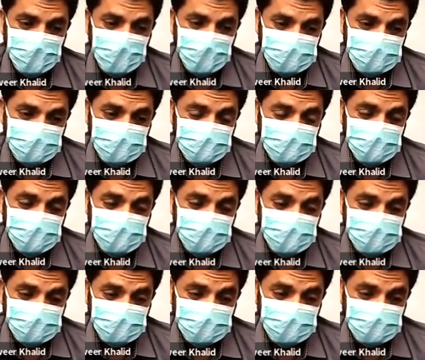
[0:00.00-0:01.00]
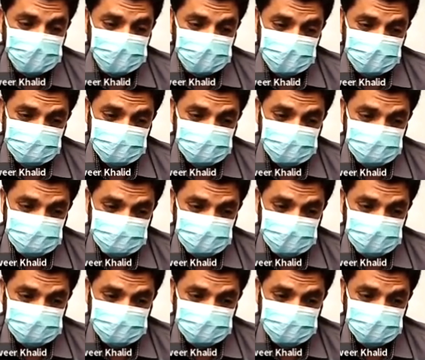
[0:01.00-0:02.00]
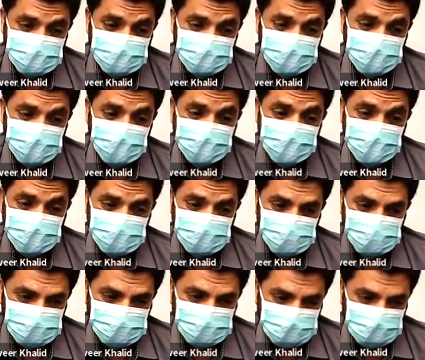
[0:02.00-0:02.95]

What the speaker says: Basically, when the vessel is ruptured, there is an O,